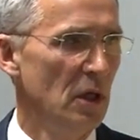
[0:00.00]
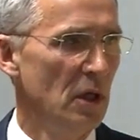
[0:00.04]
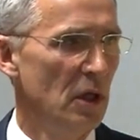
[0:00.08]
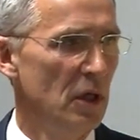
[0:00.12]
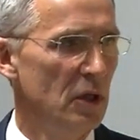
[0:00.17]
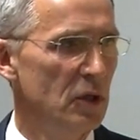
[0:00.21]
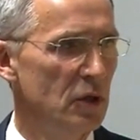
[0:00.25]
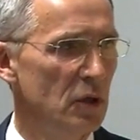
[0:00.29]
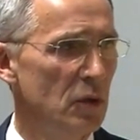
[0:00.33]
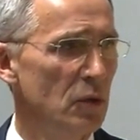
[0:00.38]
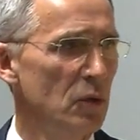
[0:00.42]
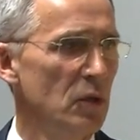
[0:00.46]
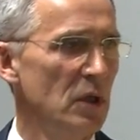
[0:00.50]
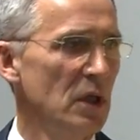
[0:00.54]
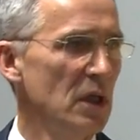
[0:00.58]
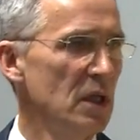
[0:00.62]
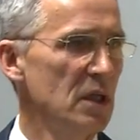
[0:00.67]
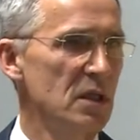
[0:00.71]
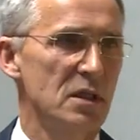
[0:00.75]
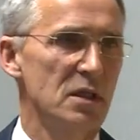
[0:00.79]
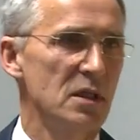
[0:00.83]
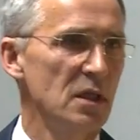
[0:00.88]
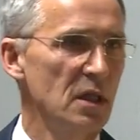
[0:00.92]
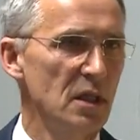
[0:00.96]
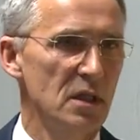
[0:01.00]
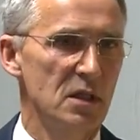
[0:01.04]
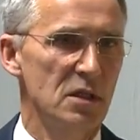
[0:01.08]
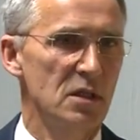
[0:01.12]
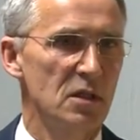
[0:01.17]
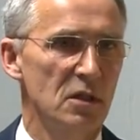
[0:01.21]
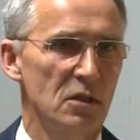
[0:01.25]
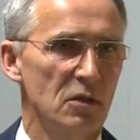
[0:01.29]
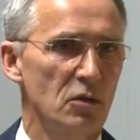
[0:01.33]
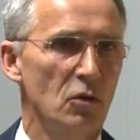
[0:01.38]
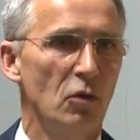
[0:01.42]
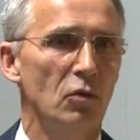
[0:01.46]
is
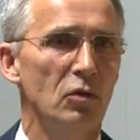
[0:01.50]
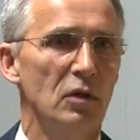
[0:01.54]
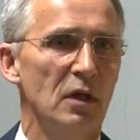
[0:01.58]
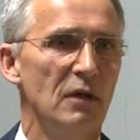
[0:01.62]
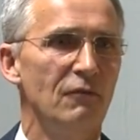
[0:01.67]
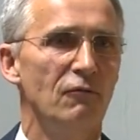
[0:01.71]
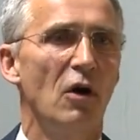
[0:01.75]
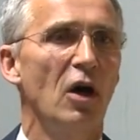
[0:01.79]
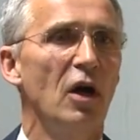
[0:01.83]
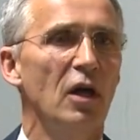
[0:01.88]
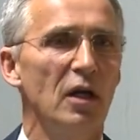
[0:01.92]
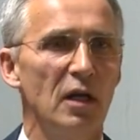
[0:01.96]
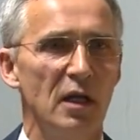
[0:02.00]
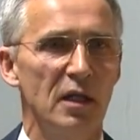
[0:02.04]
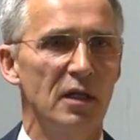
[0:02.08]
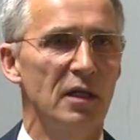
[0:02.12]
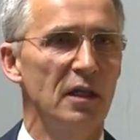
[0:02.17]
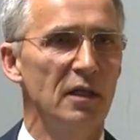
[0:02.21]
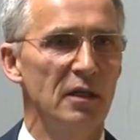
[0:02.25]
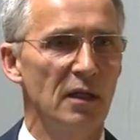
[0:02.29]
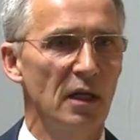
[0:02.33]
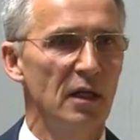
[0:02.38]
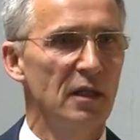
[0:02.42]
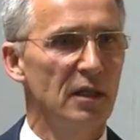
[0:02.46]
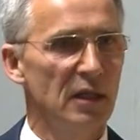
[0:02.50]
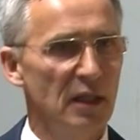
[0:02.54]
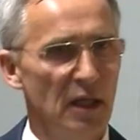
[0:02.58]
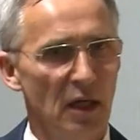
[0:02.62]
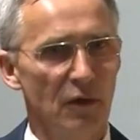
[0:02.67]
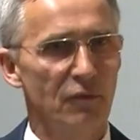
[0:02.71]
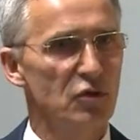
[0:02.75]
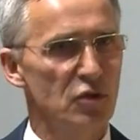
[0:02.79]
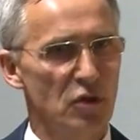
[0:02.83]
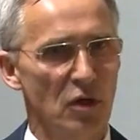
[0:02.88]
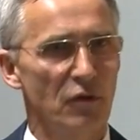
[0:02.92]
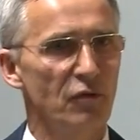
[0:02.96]
totally violating the idea
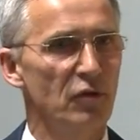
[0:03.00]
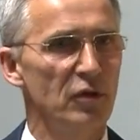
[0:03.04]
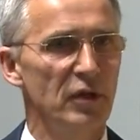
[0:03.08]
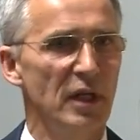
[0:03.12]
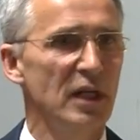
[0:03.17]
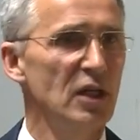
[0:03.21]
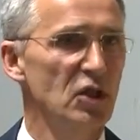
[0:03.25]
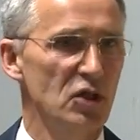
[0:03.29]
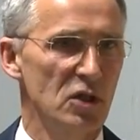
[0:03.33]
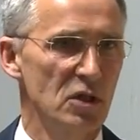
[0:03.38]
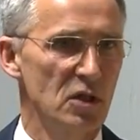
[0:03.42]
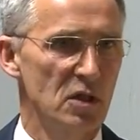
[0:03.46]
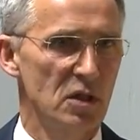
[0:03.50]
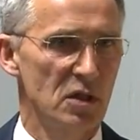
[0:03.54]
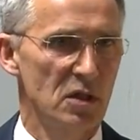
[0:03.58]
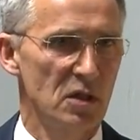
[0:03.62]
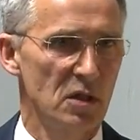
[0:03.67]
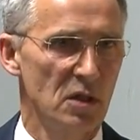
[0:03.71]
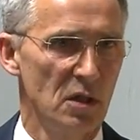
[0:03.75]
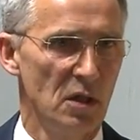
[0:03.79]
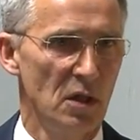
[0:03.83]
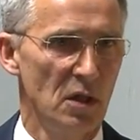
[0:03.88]
of sovereign nations.